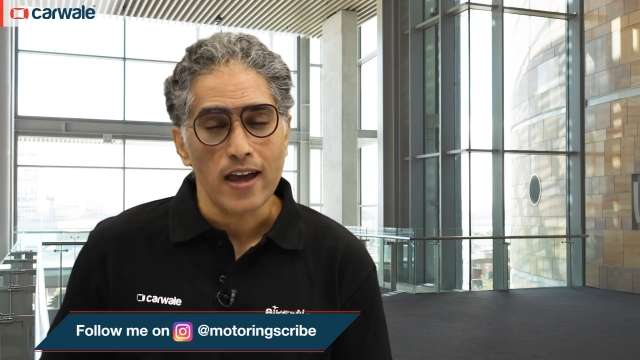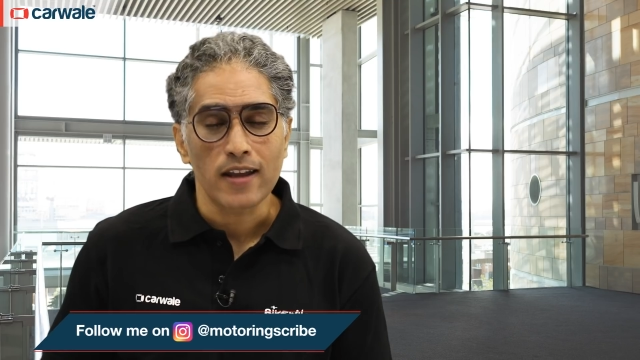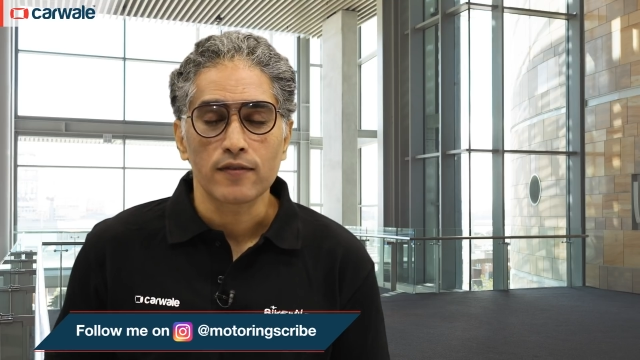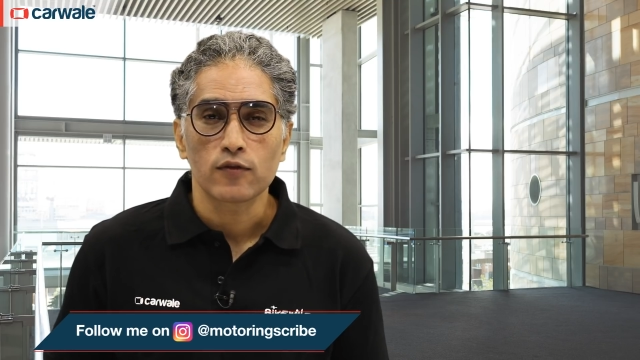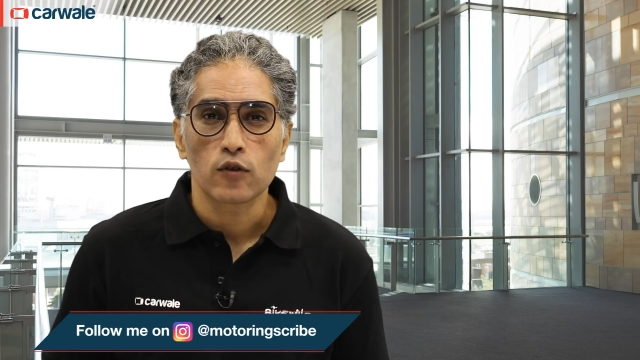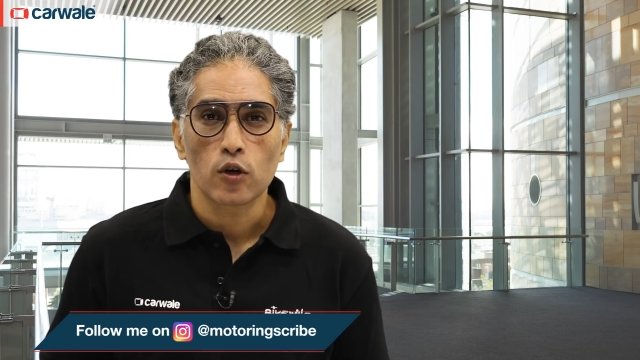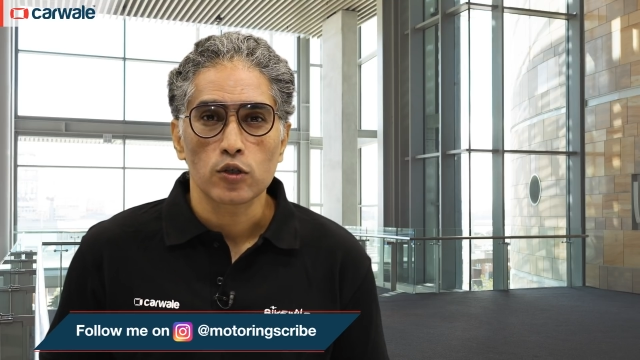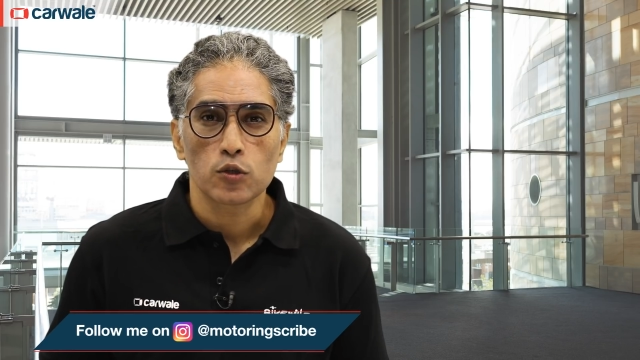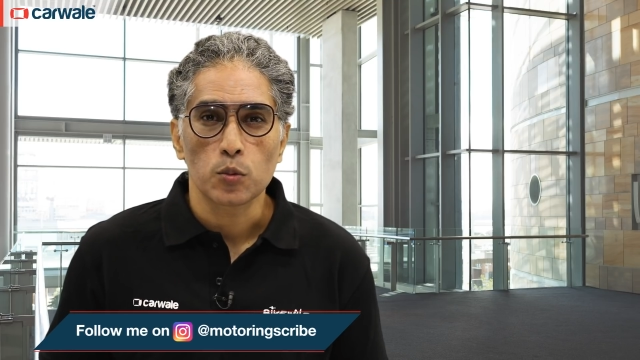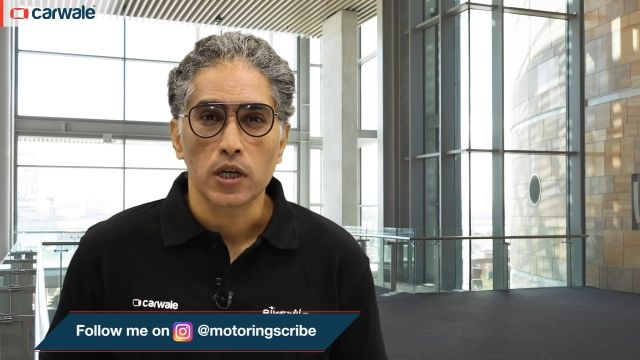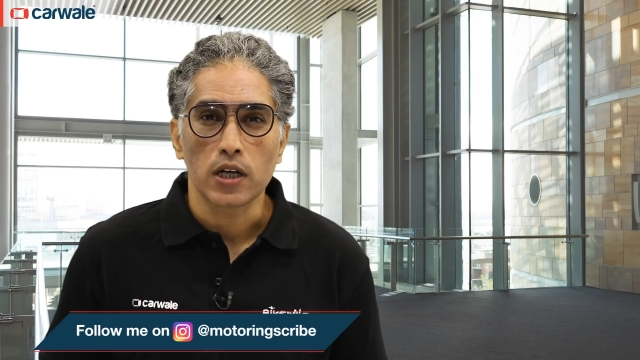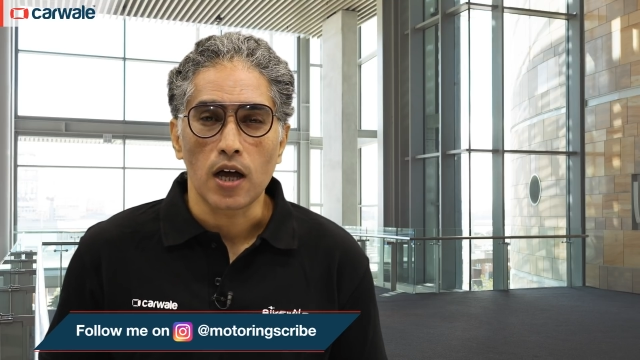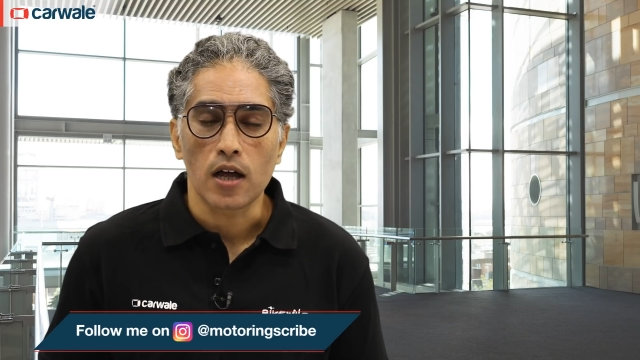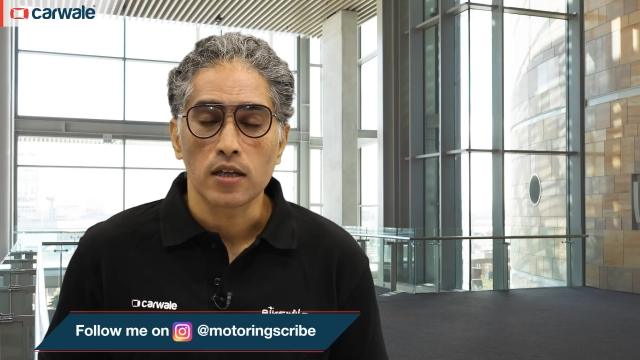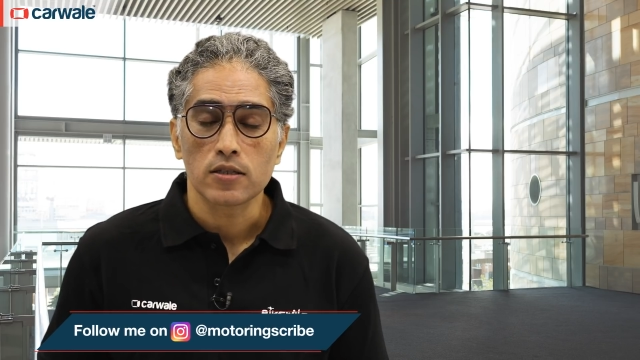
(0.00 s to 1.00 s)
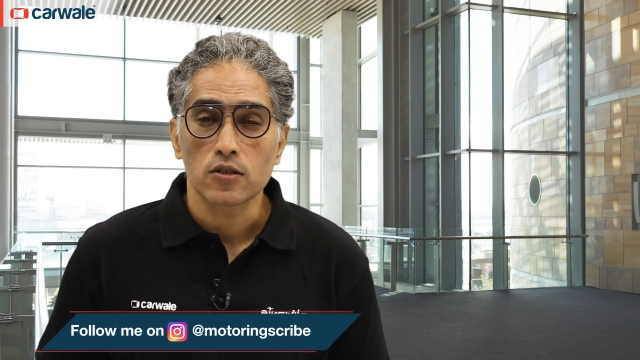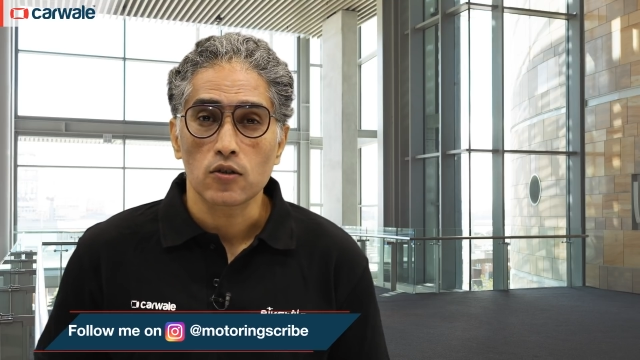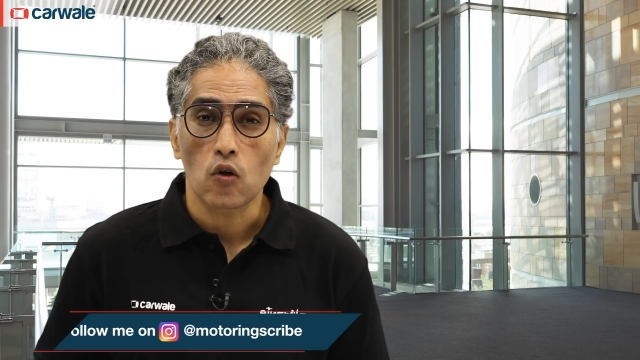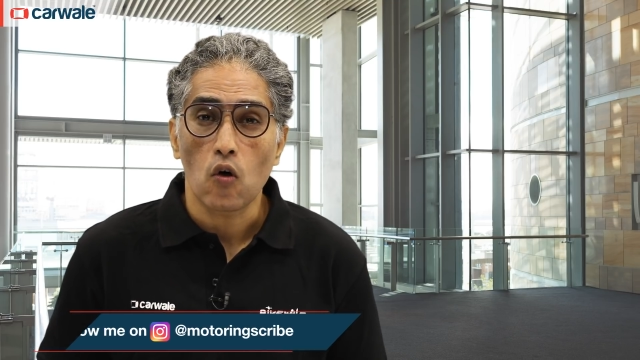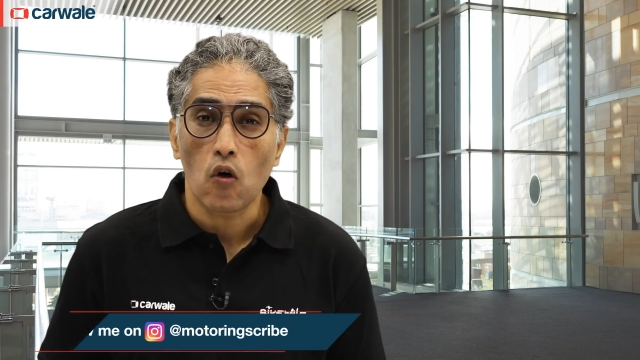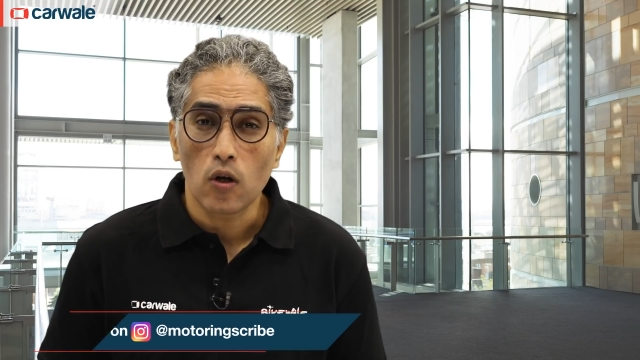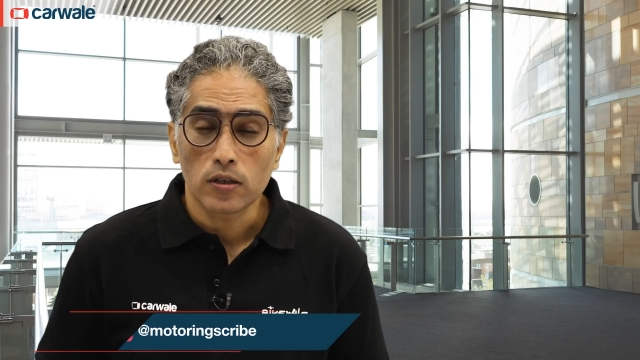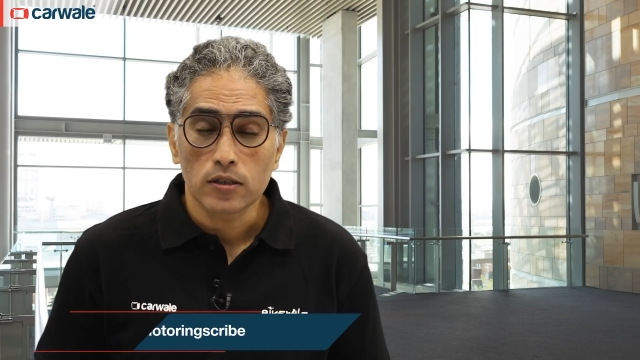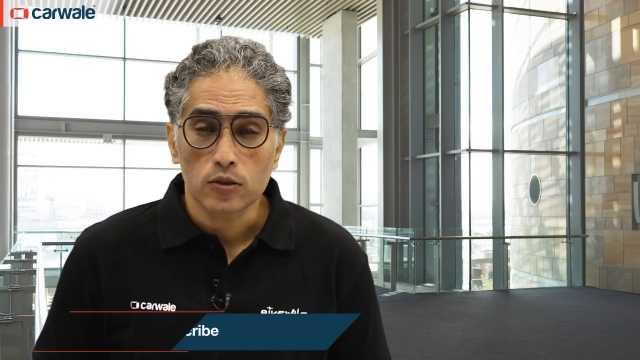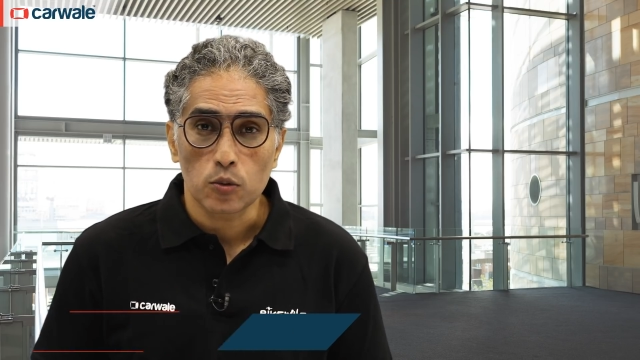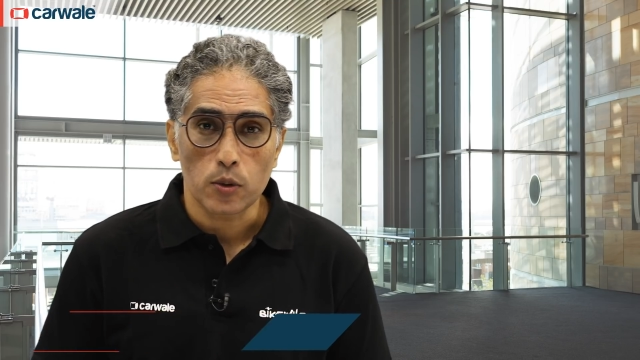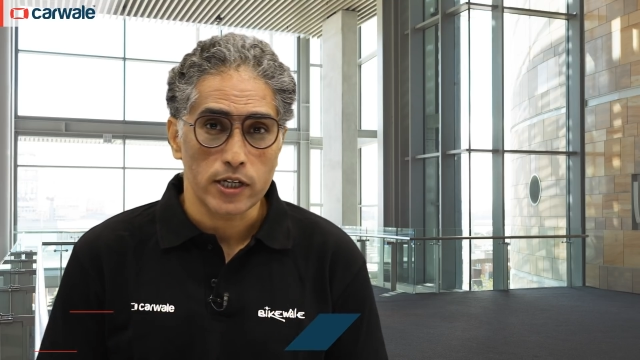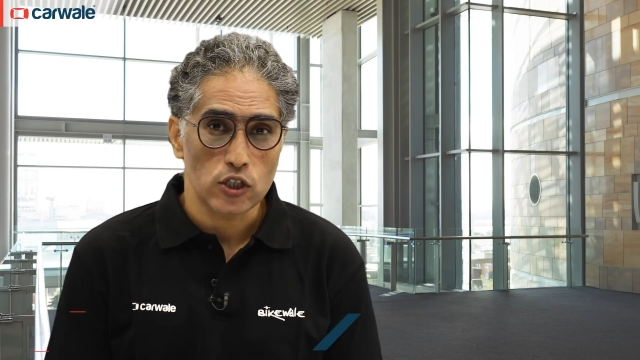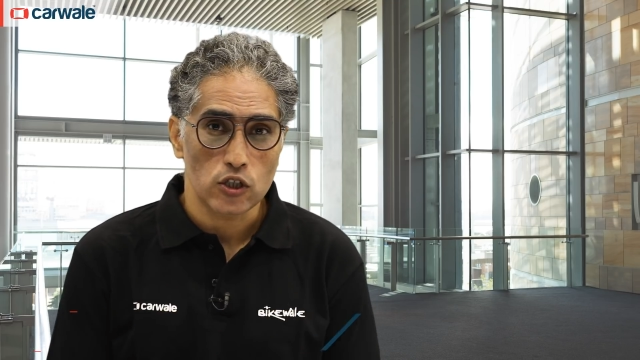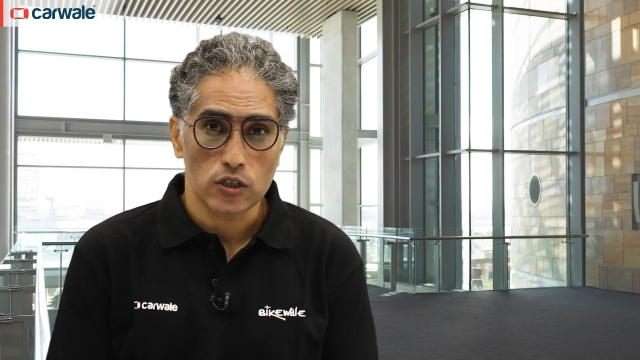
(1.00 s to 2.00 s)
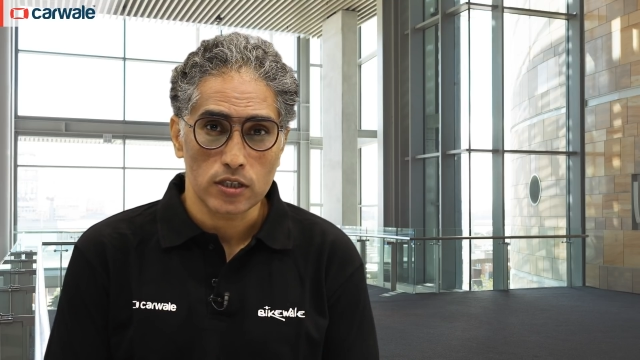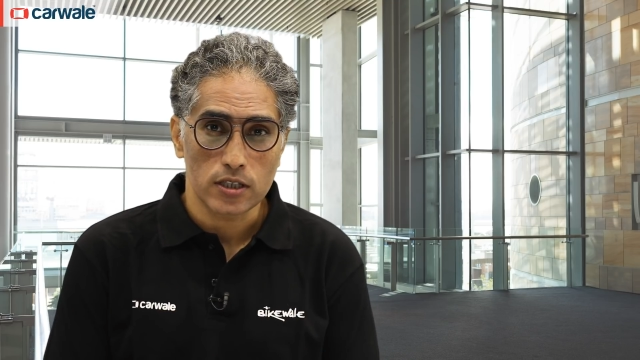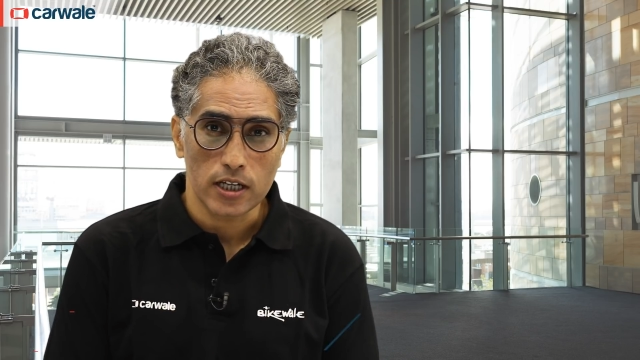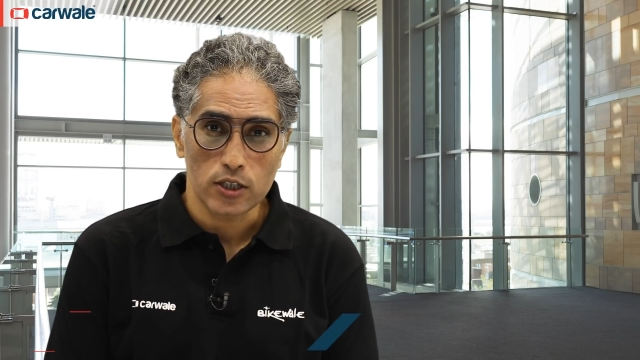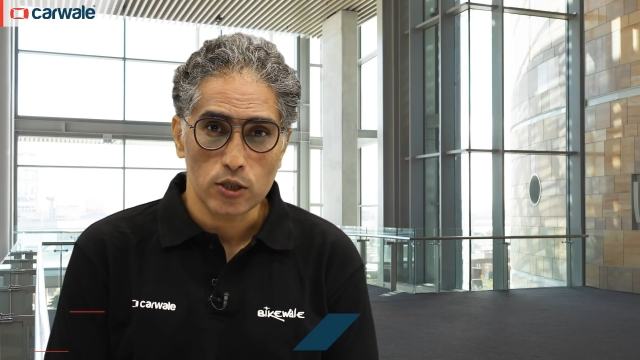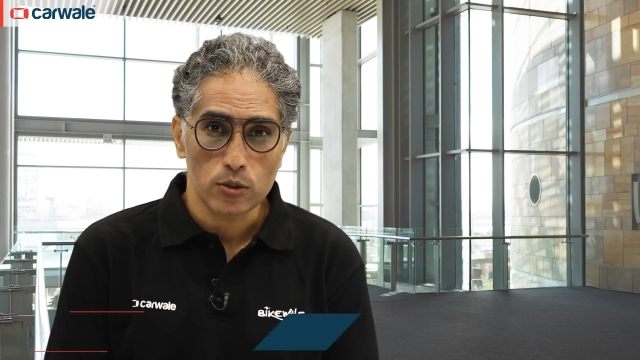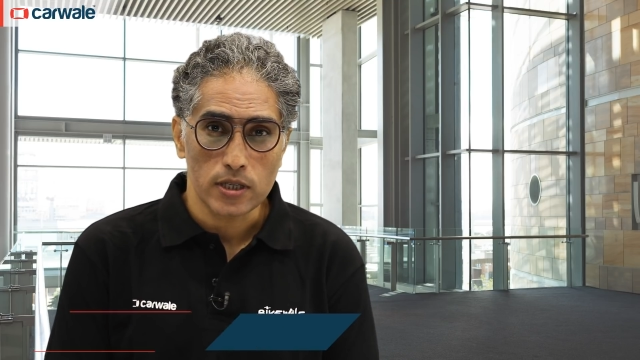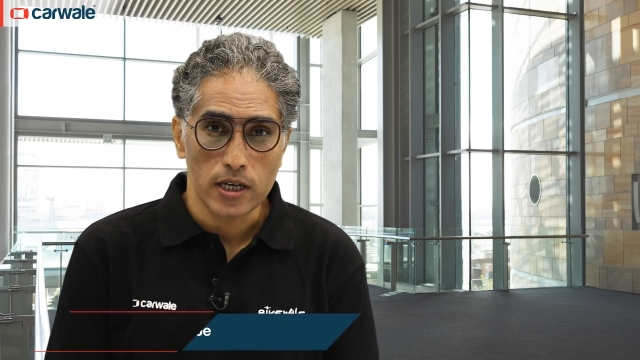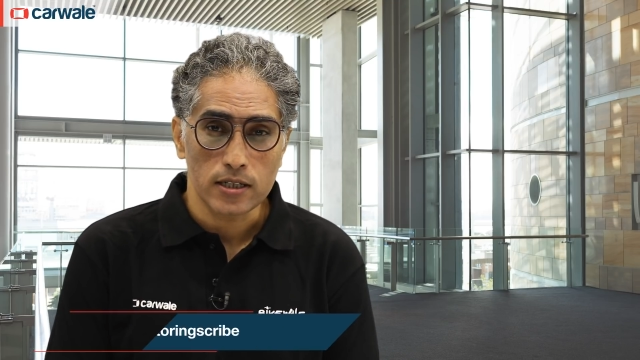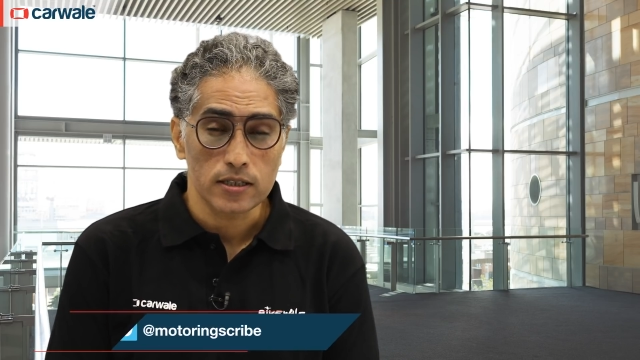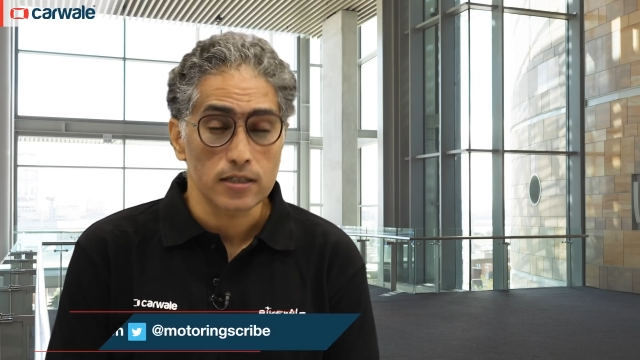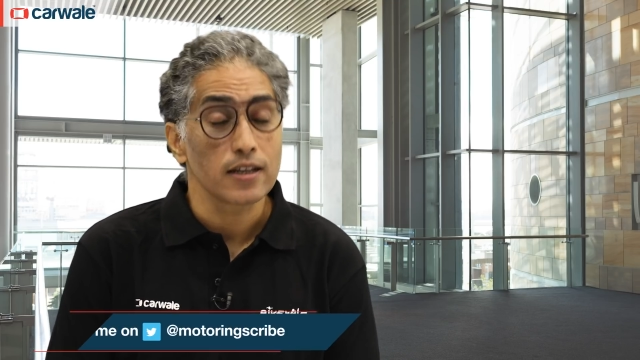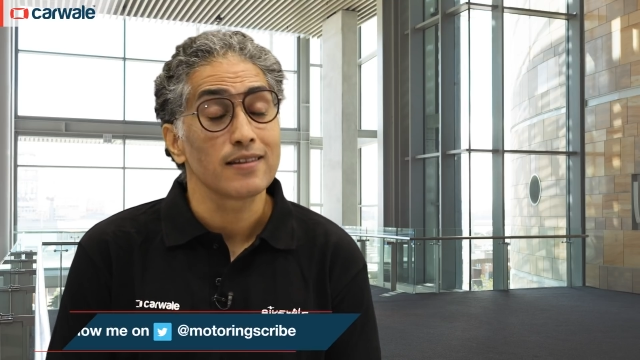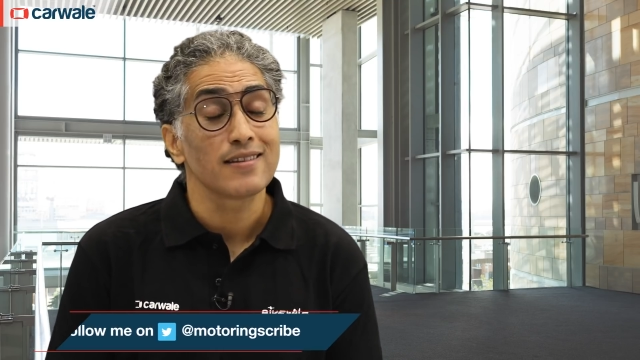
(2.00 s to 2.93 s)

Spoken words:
and of course we'll answer all the questions that you sent in,